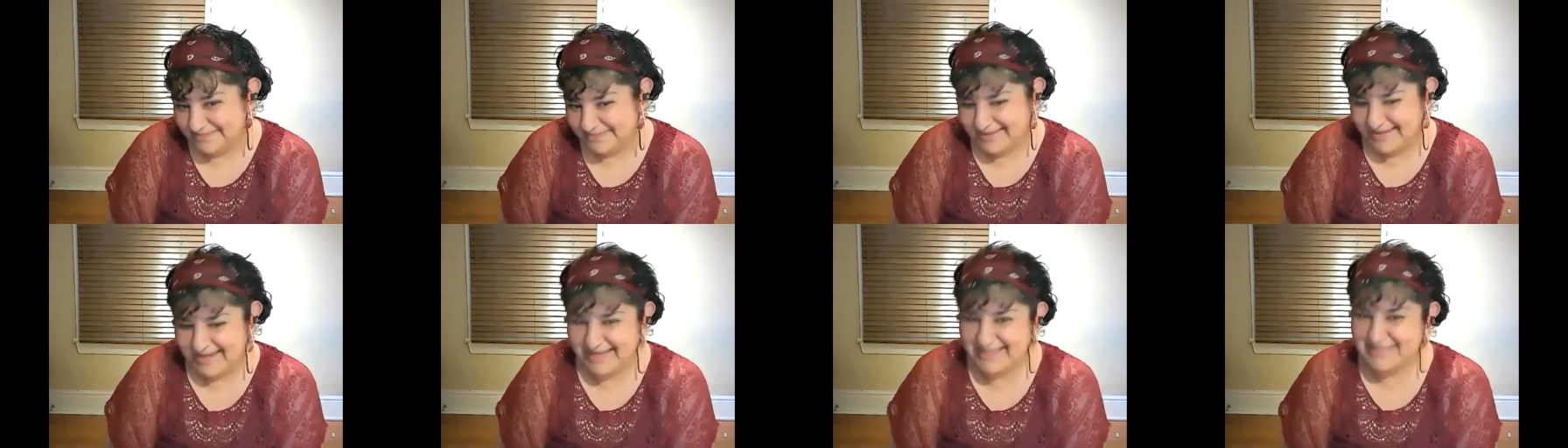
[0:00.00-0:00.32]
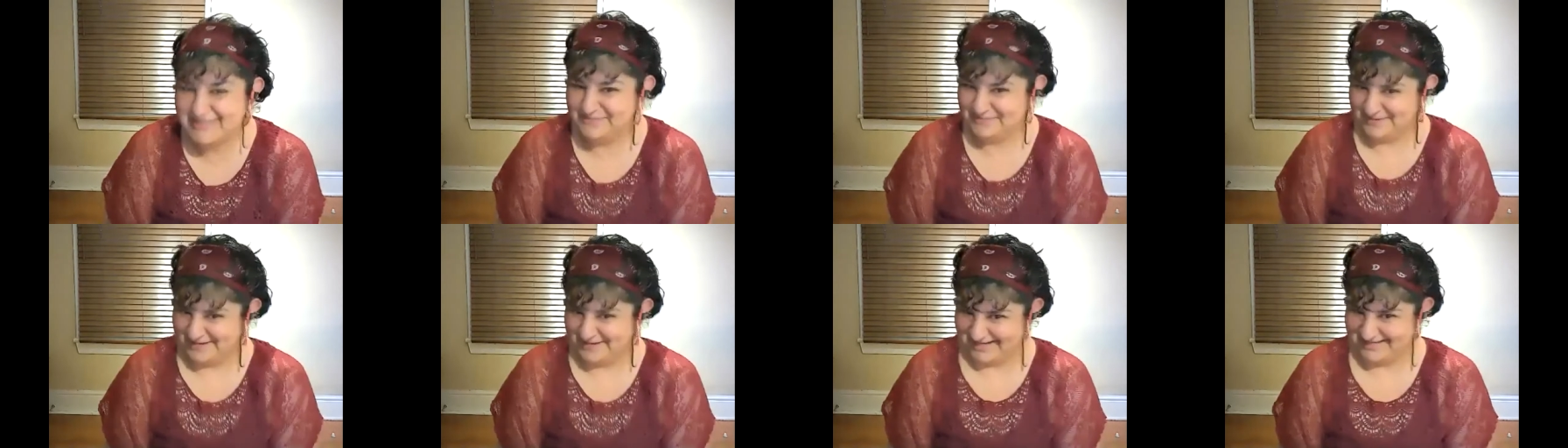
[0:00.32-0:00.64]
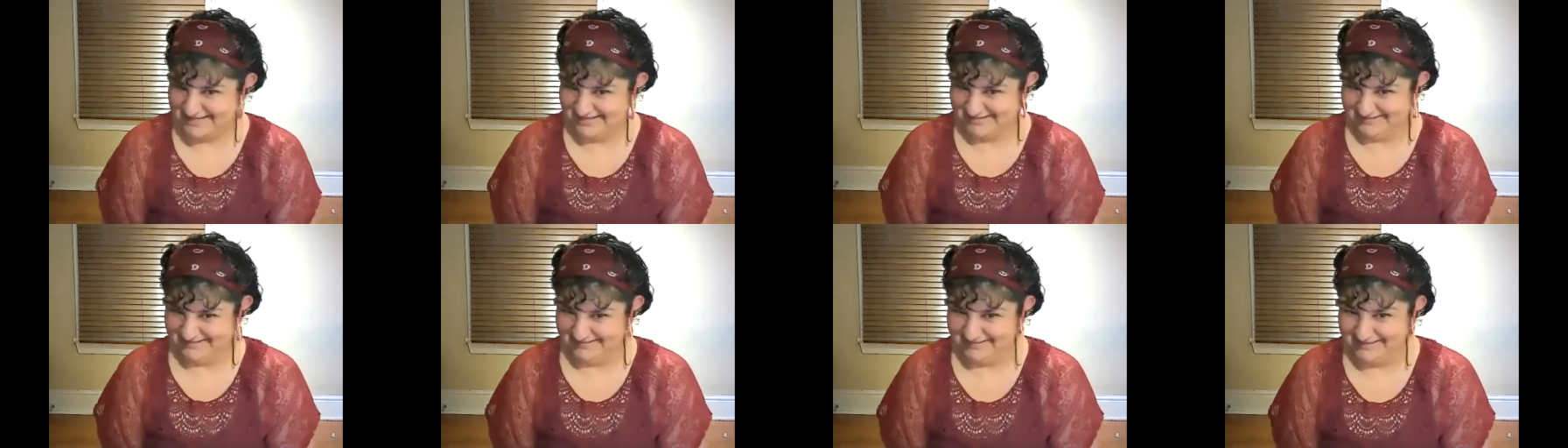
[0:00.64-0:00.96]
it's
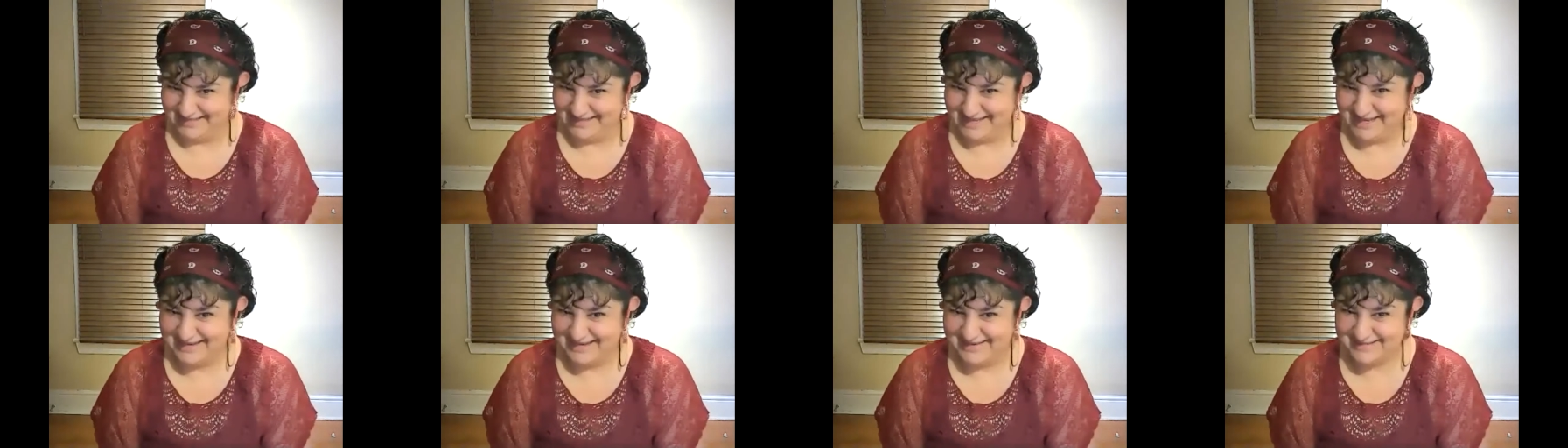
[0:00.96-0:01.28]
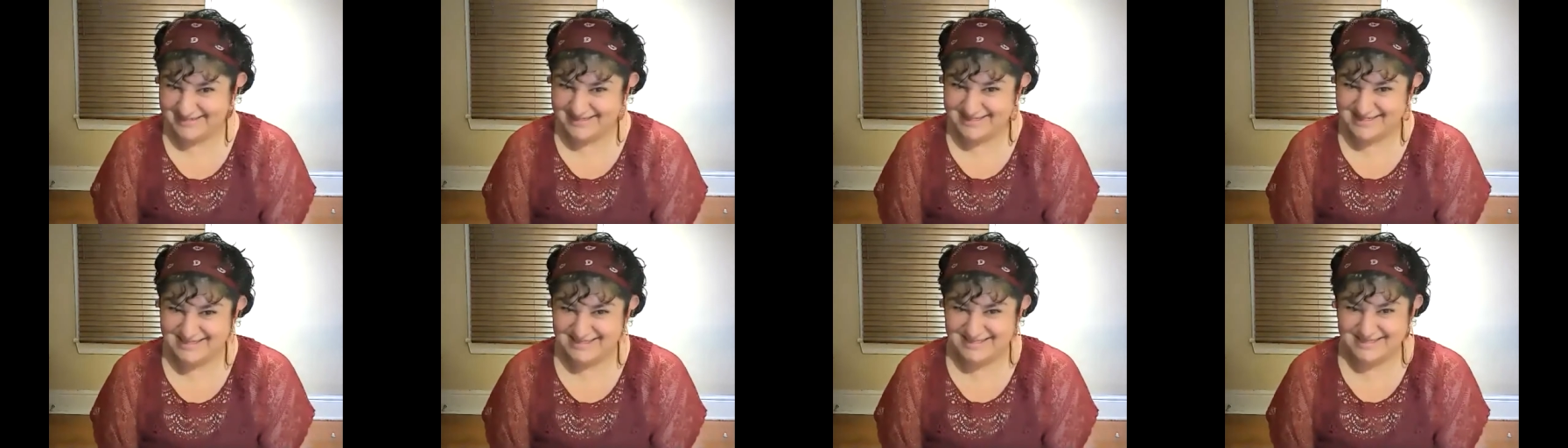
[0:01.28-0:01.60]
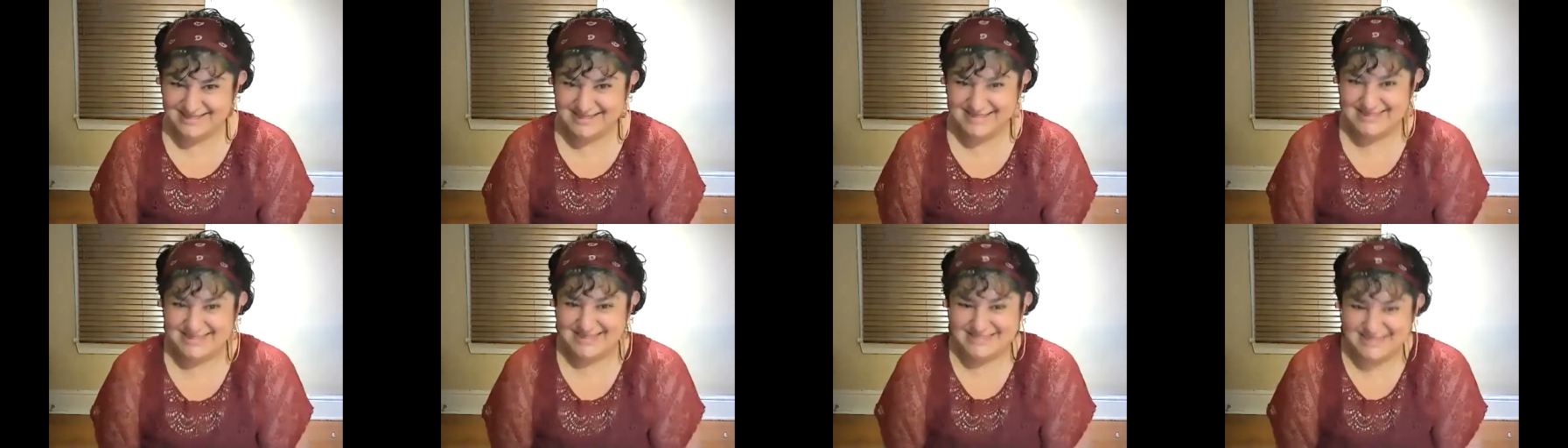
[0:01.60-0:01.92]
practical. Like it's
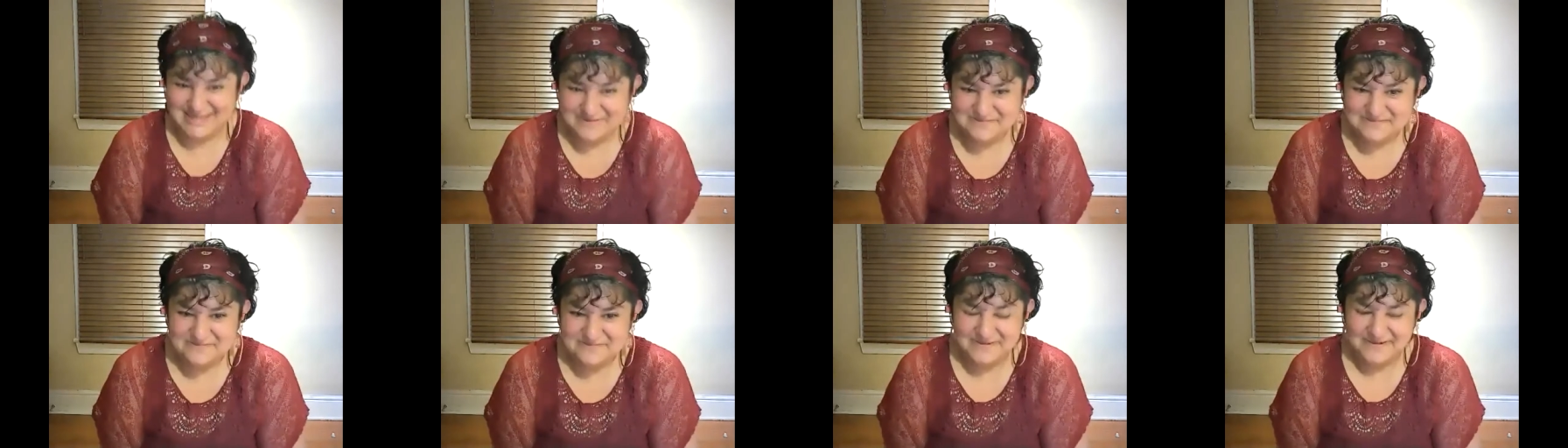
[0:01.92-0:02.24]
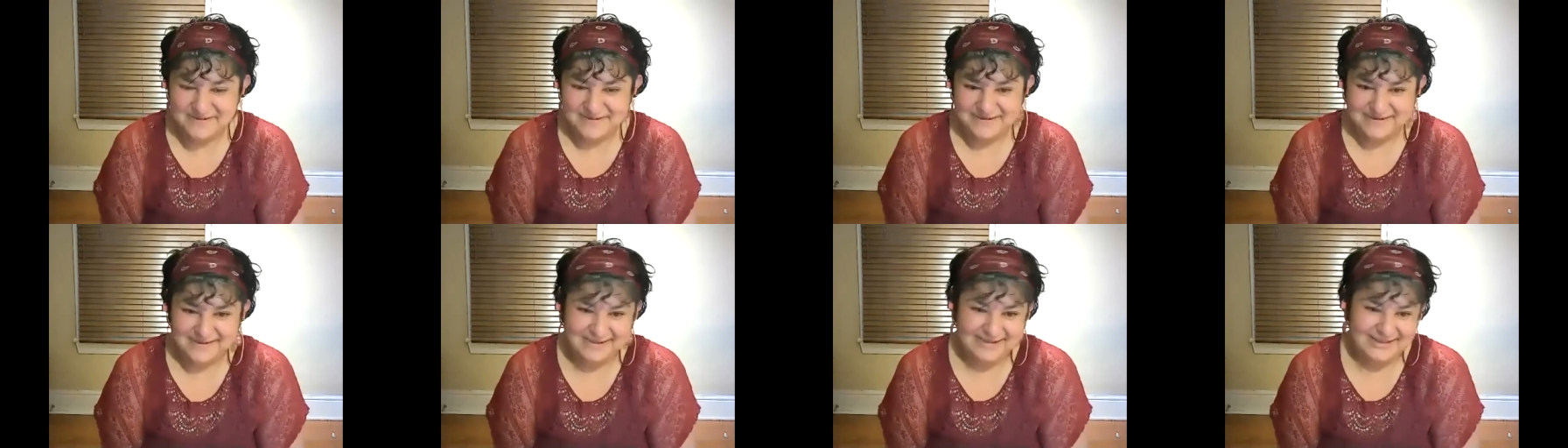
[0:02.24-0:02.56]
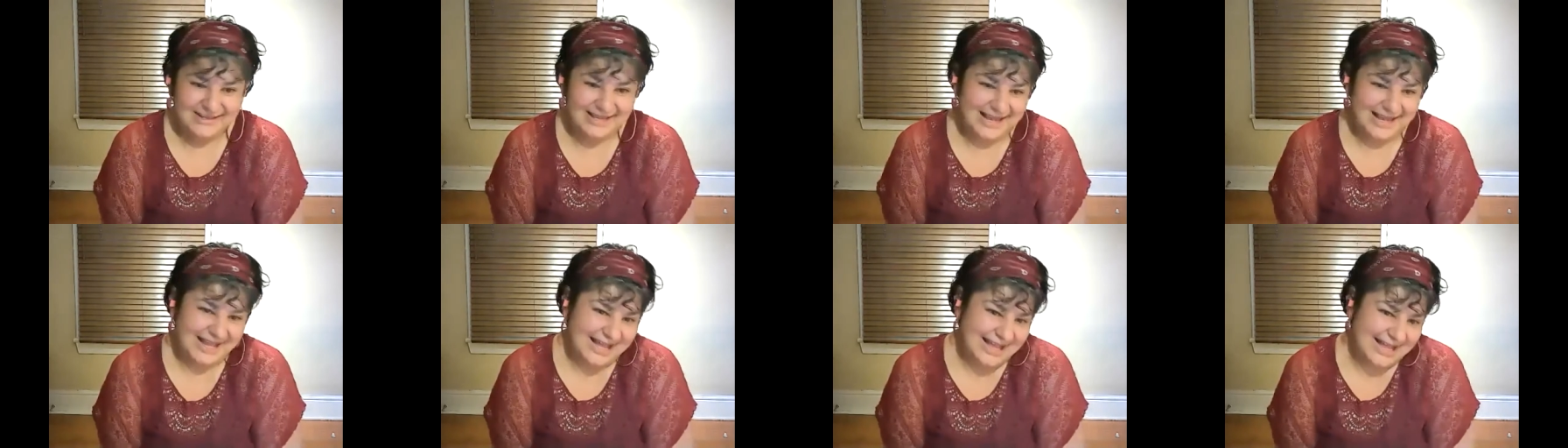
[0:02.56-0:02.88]

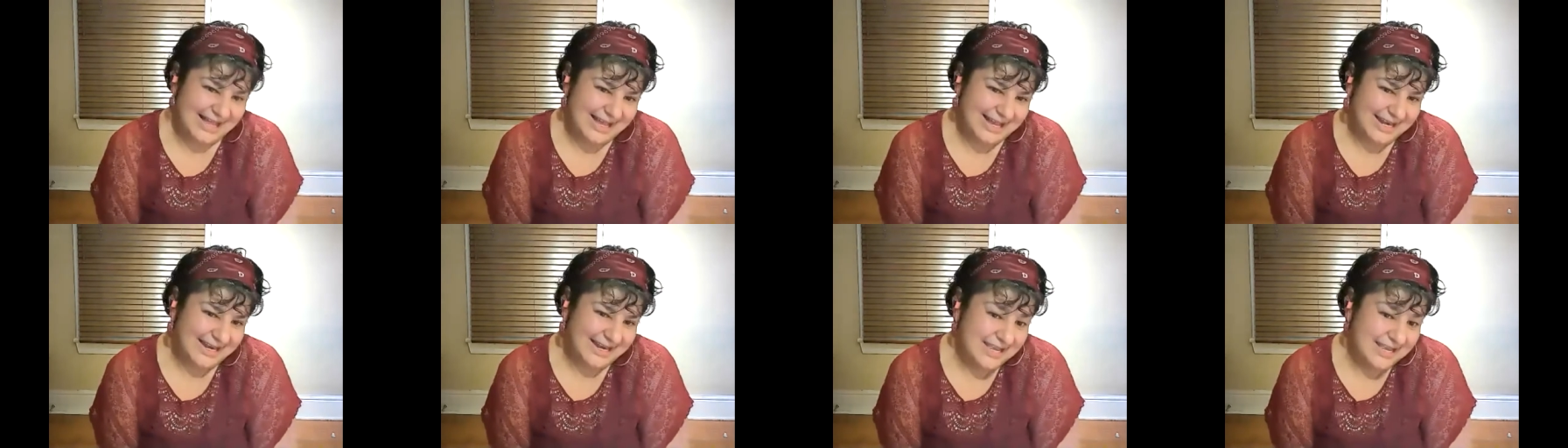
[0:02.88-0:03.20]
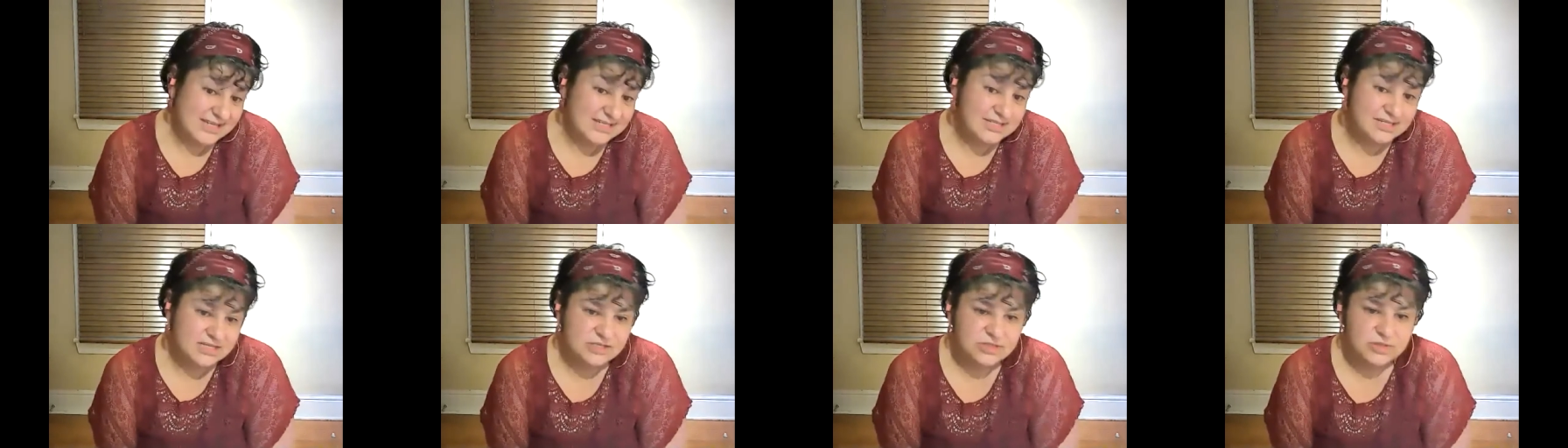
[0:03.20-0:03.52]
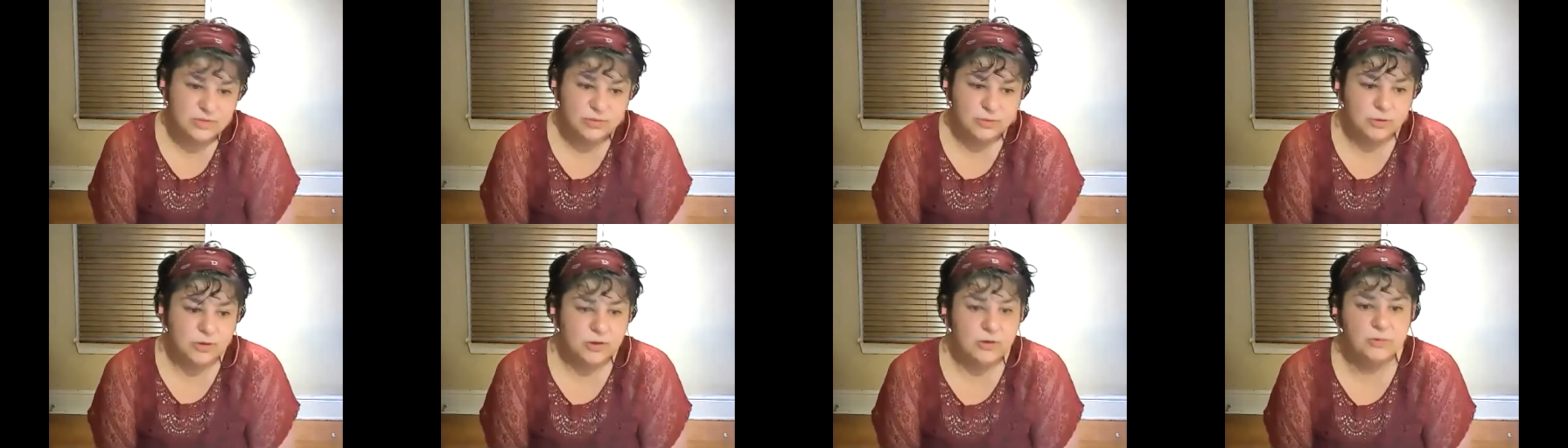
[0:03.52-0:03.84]
simple and easy to
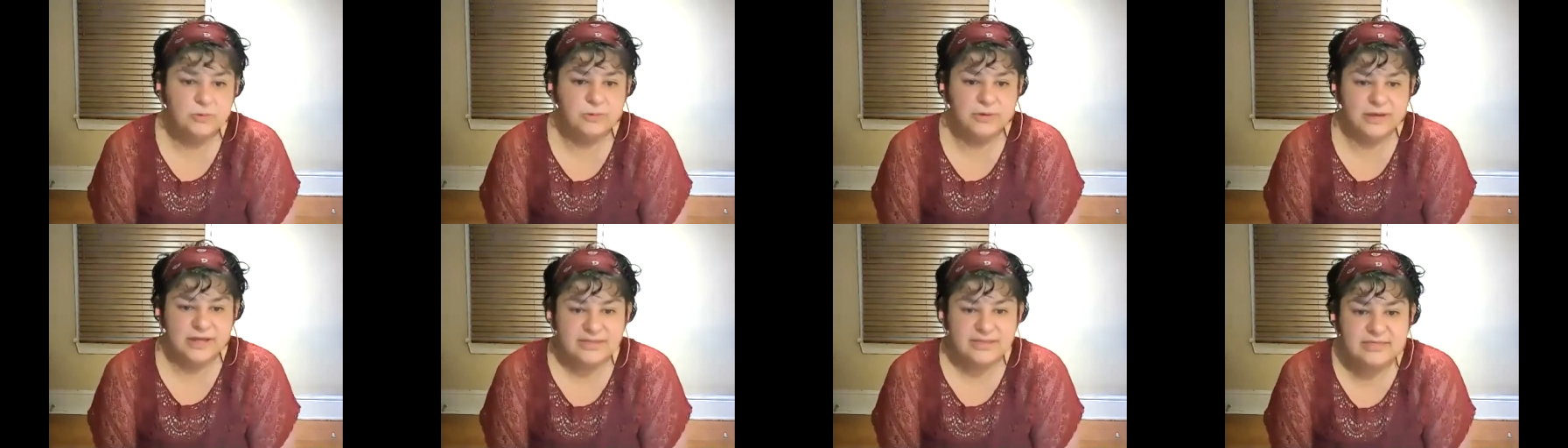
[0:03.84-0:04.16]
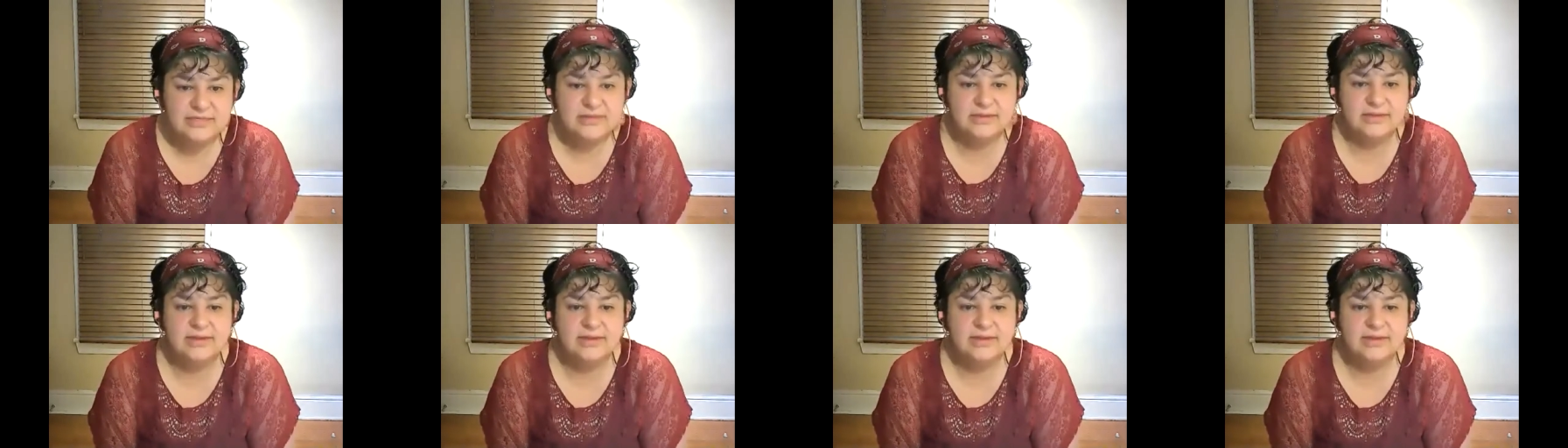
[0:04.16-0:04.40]
work with.